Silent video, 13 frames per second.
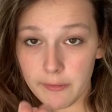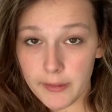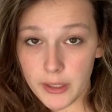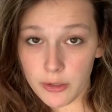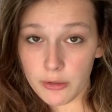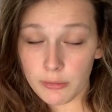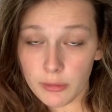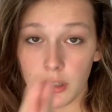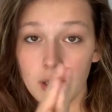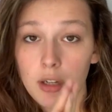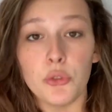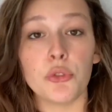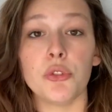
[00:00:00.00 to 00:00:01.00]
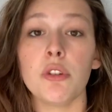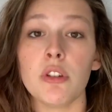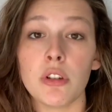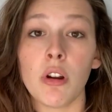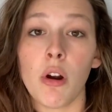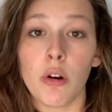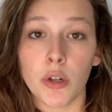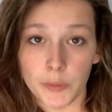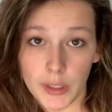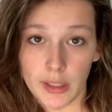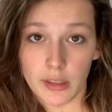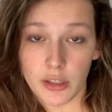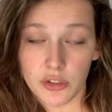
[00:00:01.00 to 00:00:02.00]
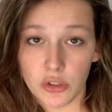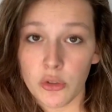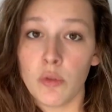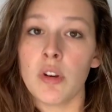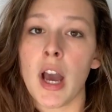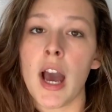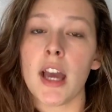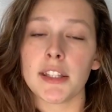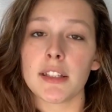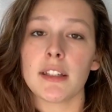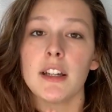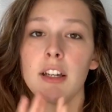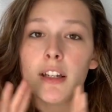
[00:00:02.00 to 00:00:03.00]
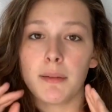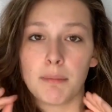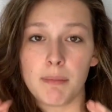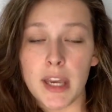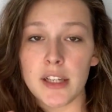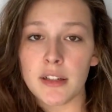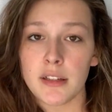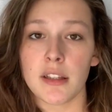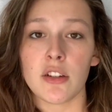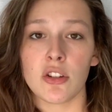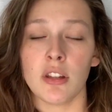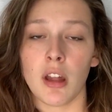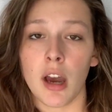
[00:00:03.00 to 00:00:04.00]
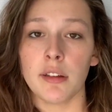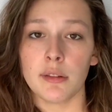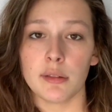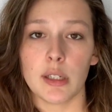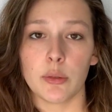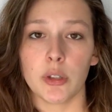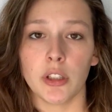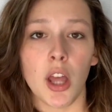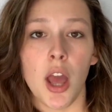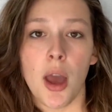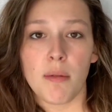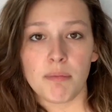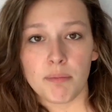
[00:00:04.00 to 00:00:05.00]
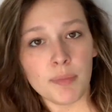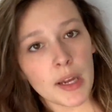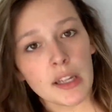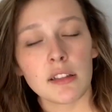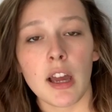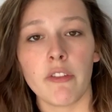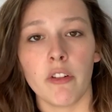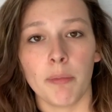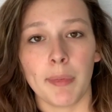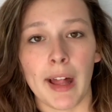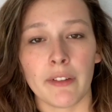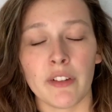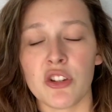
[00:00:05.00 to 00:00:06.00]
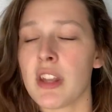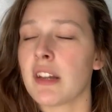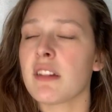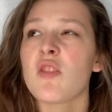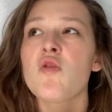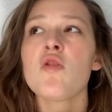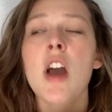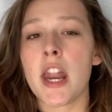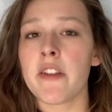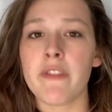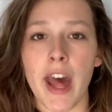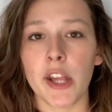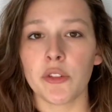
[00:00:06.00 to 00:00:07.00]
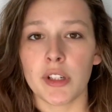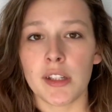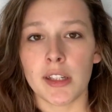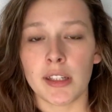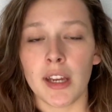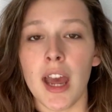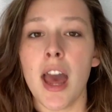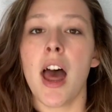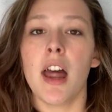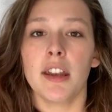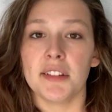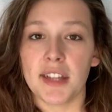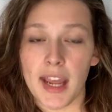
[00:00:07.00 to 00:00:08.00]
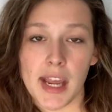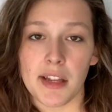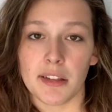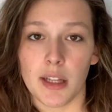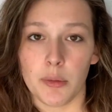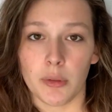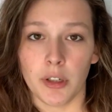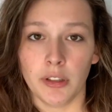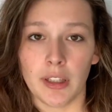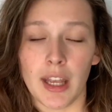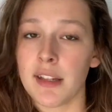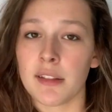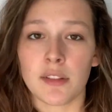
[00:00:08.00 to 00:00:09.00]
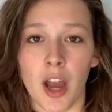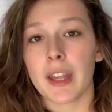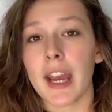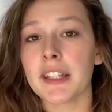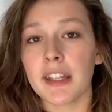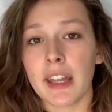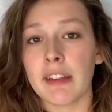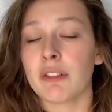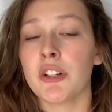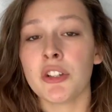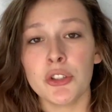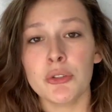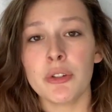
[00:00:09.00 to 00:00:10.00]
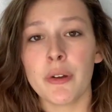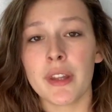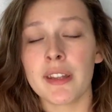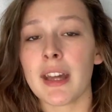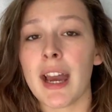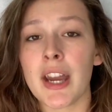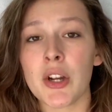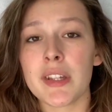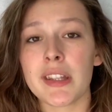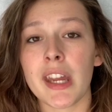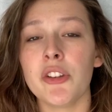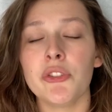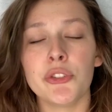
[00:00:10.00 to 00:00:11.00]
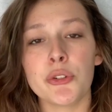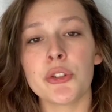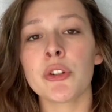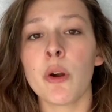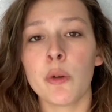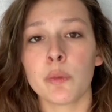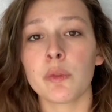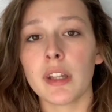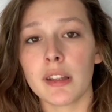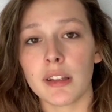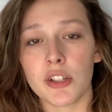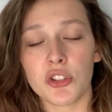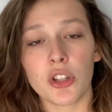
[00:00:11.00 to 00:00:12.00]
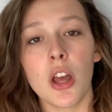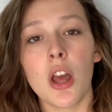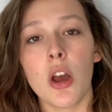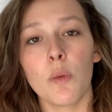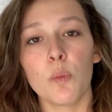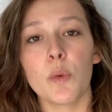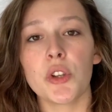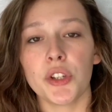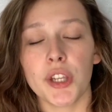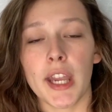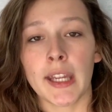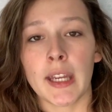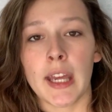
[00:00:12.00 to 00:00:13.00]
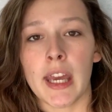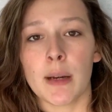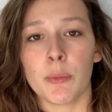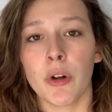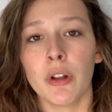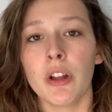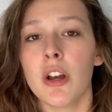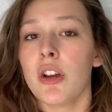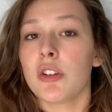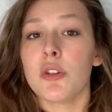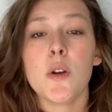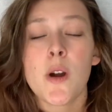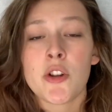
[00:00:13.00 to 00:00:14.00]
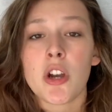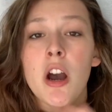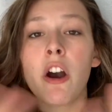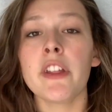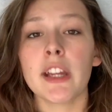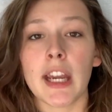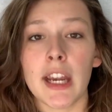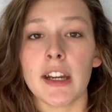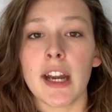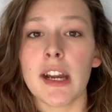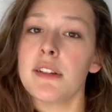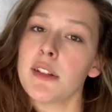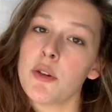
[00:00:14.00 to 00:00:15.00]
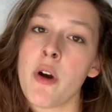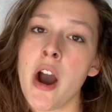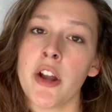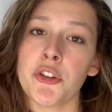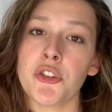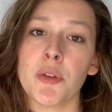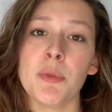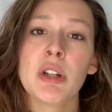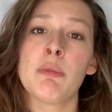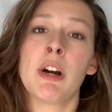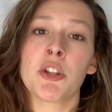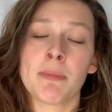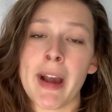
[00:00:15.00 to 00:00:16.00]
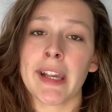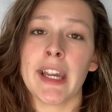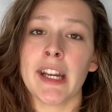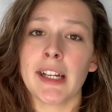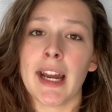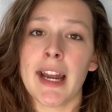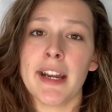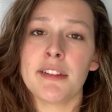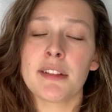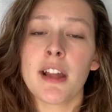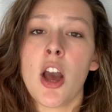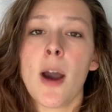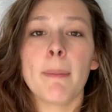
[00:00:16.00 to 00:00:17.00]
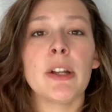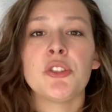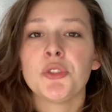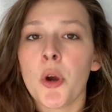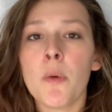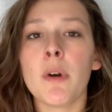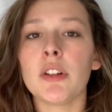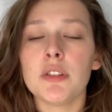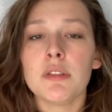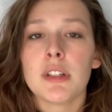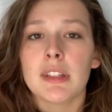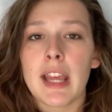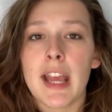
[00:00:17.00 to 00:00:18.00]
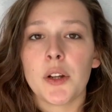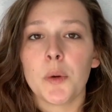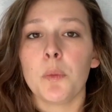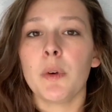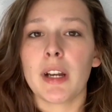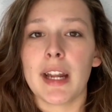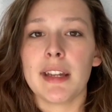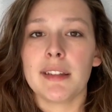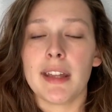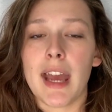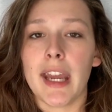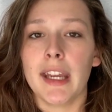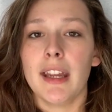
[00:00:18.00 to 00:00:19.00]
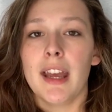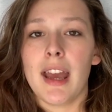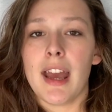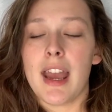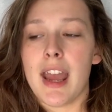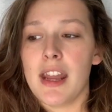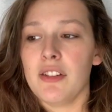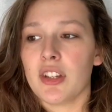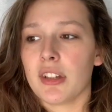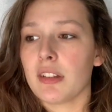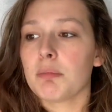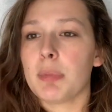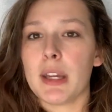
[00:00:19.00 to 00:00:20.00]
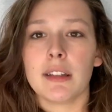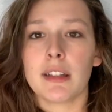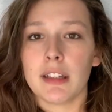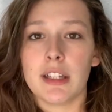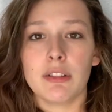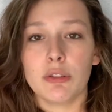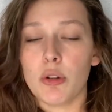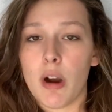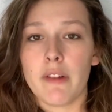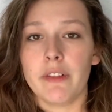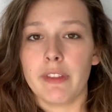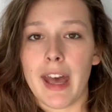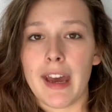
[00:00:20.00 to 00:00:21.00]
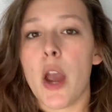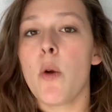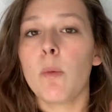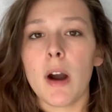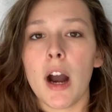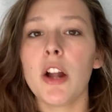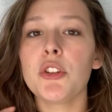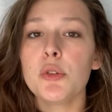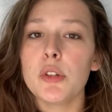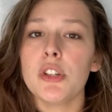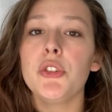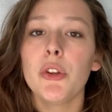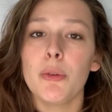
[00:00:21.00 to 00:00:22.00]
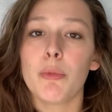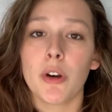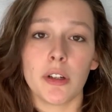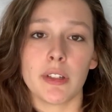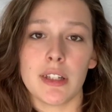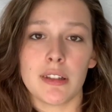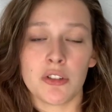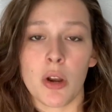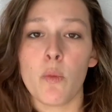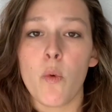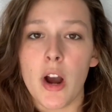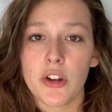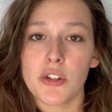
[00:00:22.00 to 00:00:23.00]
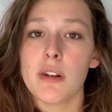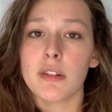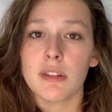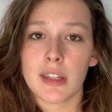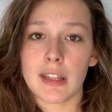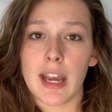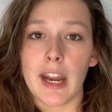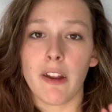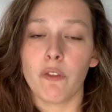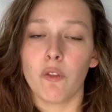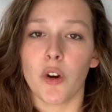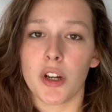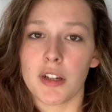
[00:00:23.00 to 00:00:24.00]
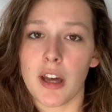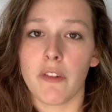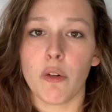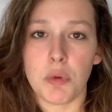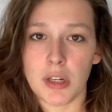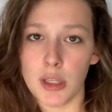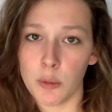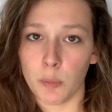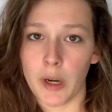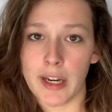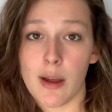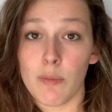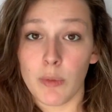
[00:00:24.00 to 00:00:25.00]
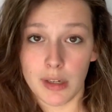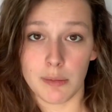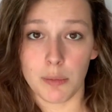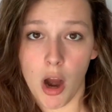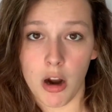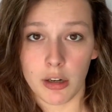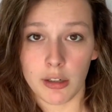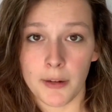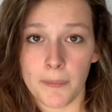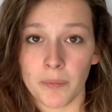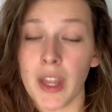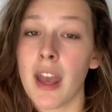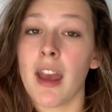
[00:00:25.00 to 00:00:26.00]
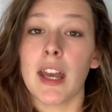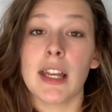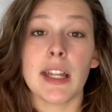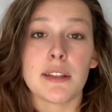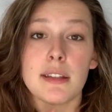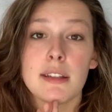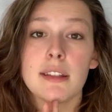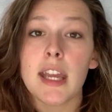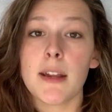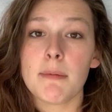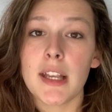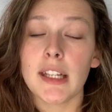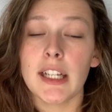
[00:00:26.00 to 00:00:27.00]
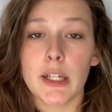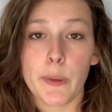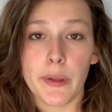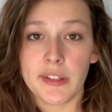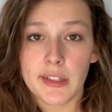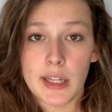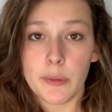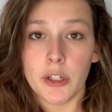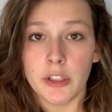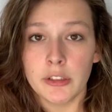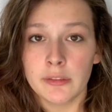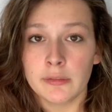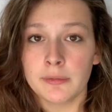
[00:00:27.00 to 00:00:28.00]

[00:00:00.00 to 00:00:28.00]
of you, do your own research. Do not make your decisions on SeaWorld based off of Blackfish. That is not a valid reason to hate SeaWorld. It's not. I tell everyone, you know this, I always say, do your own research when you're getting an animal. You can watch all the care guides you want on YouTube. You can watch my care guides. I don't want you to take what I say and just basically go off of that. I want you to do more research. I want you to decide for yourself what is right and what is wrong. That's the same thing here with SeaWorld.